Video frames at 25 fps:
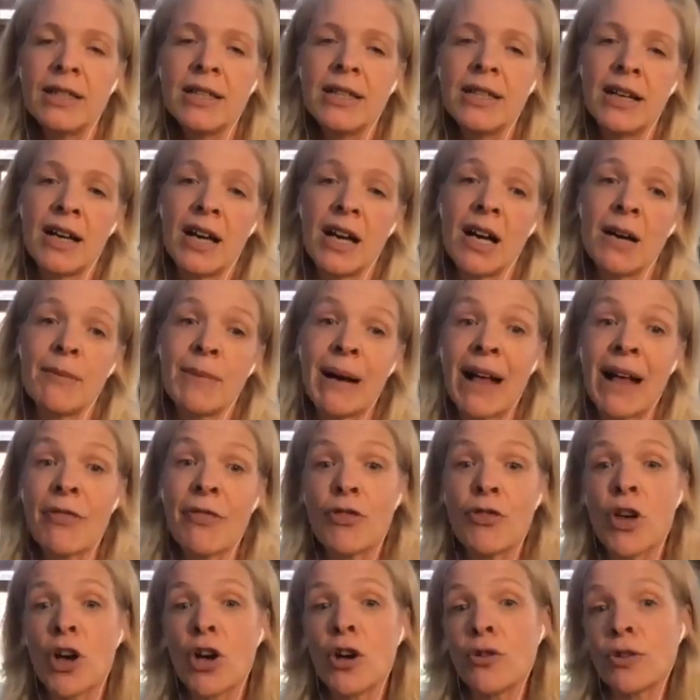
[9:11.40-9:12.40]
Um, and
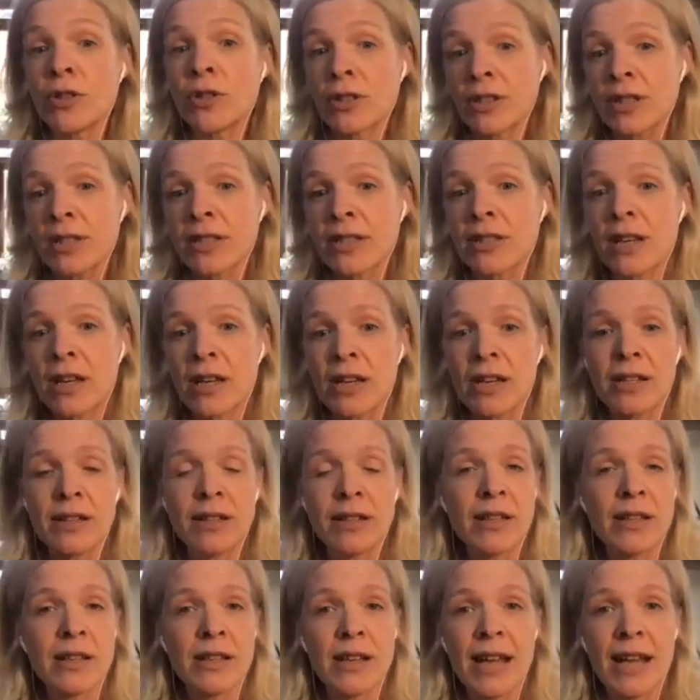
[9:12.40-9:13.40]
those on
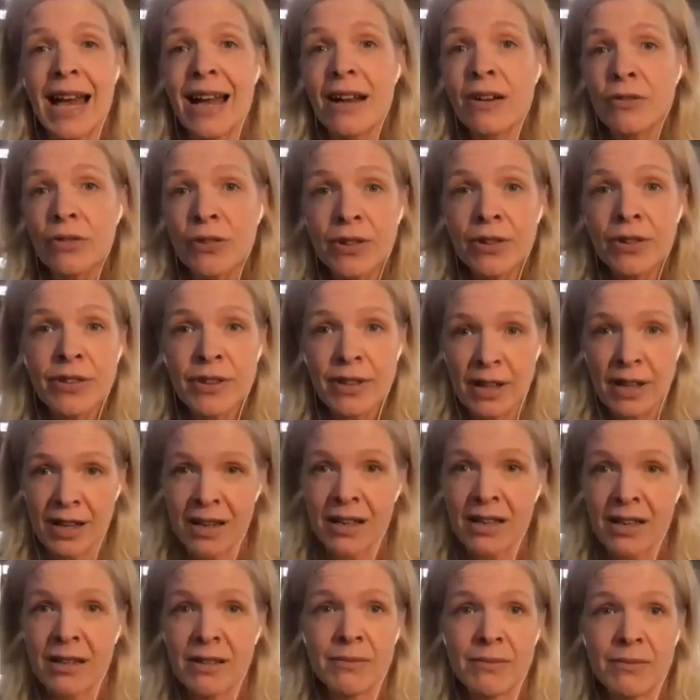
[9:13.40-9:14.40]
certain health
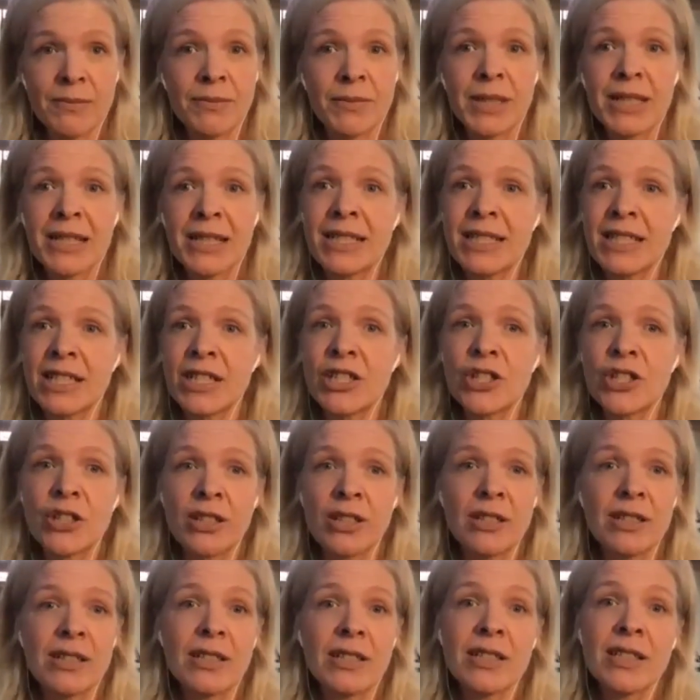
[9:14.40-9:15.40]
um,
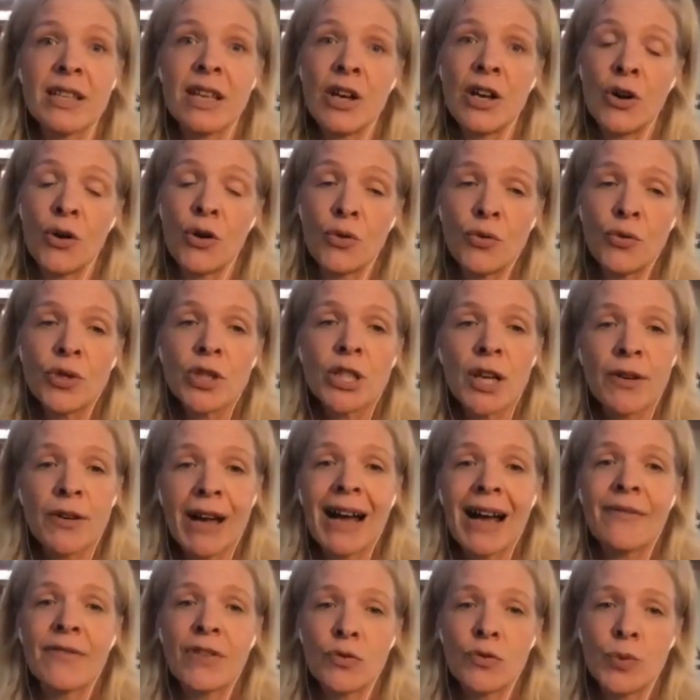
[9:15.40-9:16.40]
conditions also
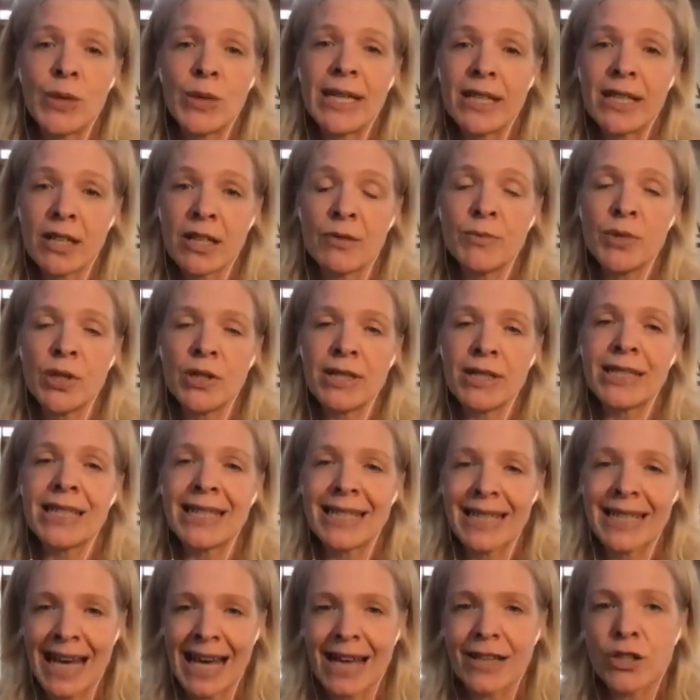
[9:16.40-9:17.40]
have a weaker immunity.
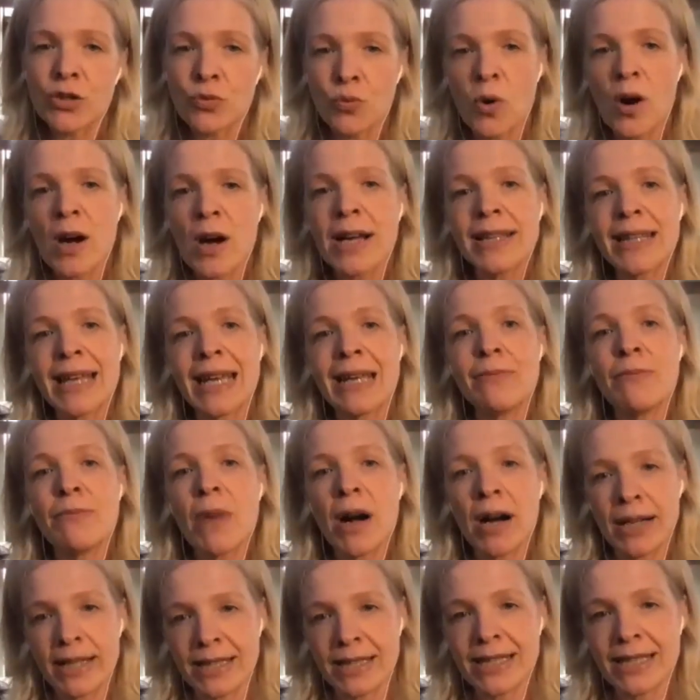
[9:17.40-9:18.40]
That's why they
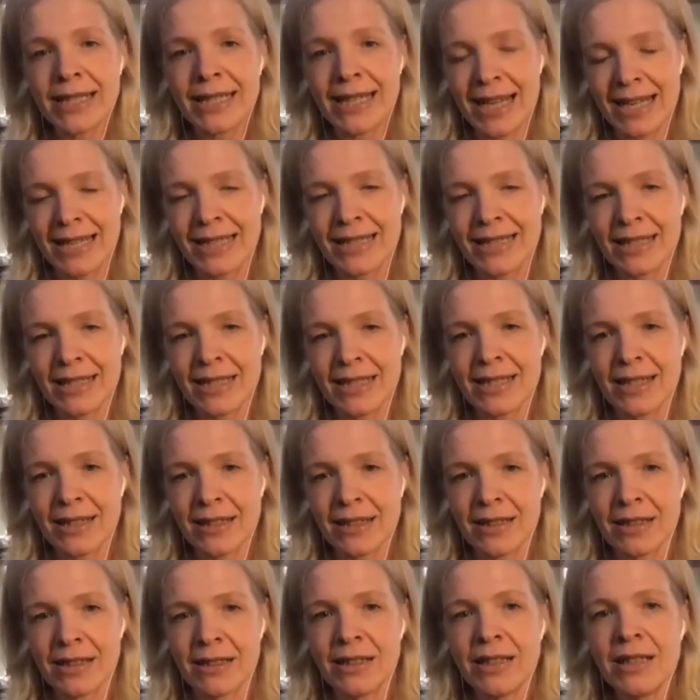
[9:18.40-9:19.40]
might get
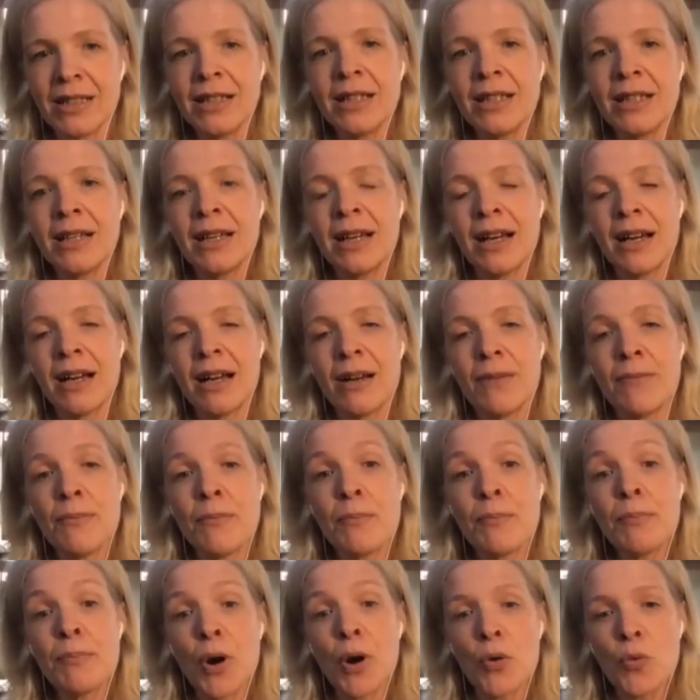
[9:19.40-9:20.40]
sicker.
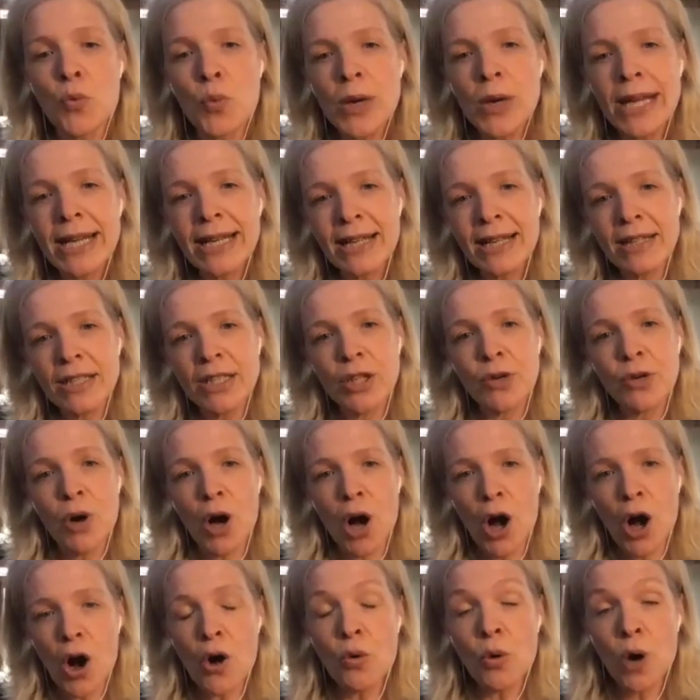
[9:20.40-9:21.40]
Um, but we can do a
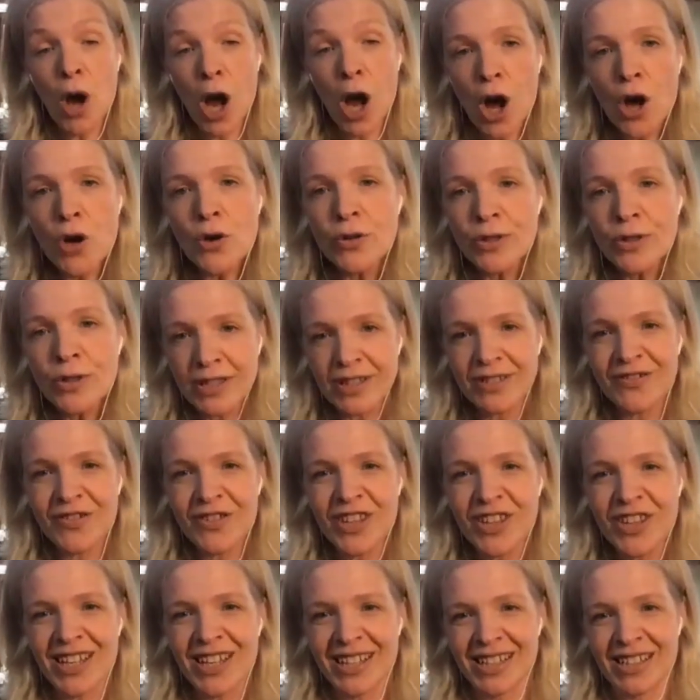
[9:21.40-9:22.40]
whole host of
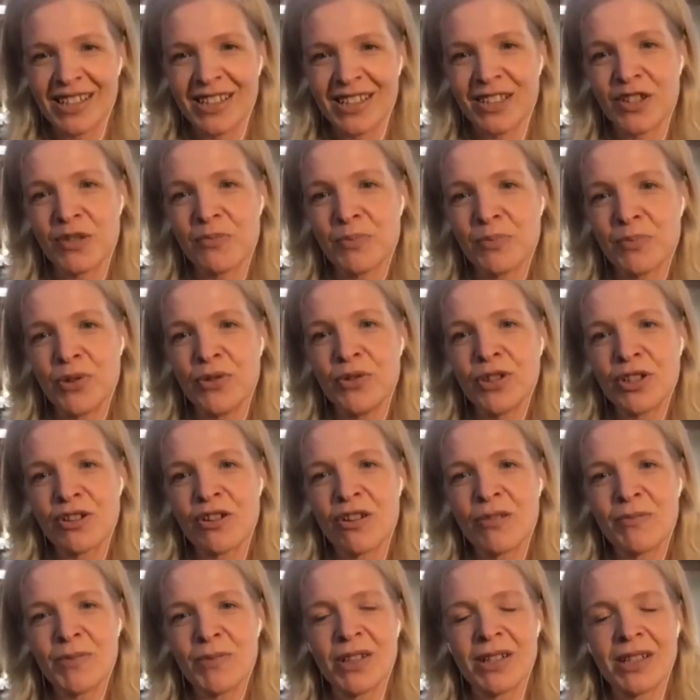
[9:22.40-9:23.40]
things to boost our
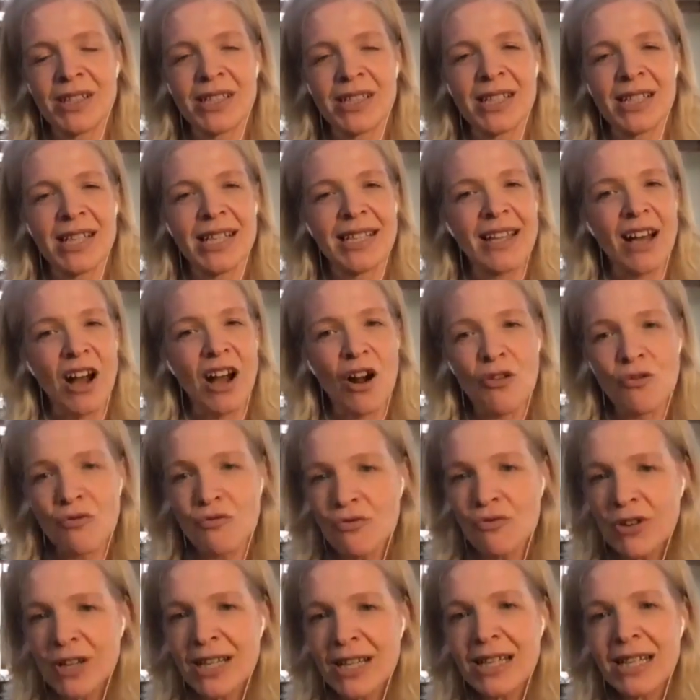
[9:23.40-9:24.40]
immunity that are
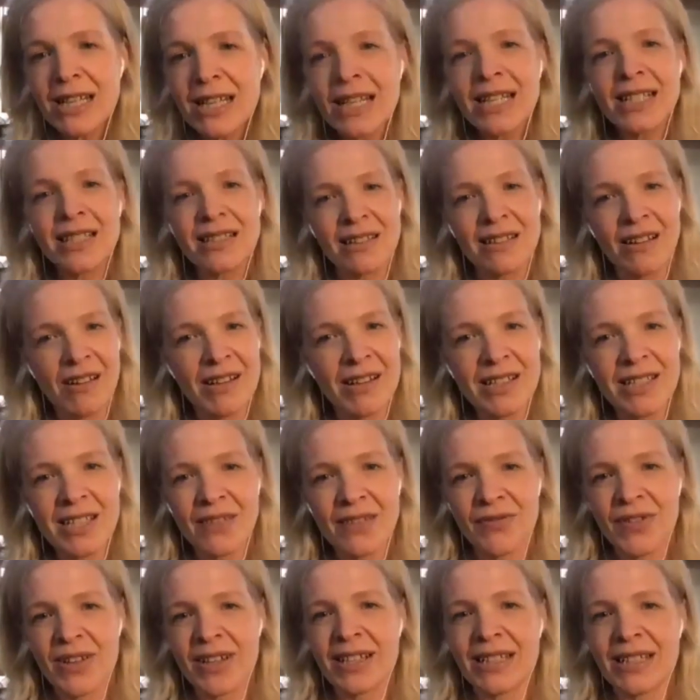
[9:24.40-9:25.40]
really
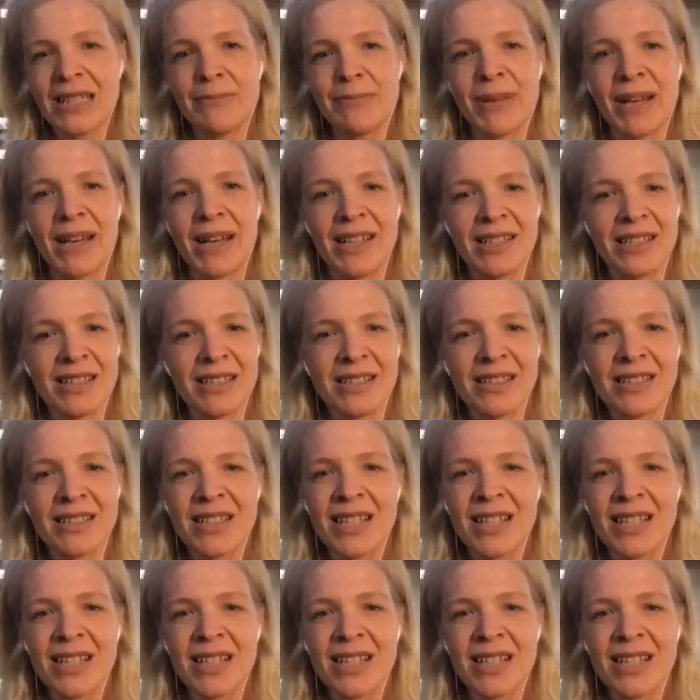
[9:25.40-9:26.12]
scientifically based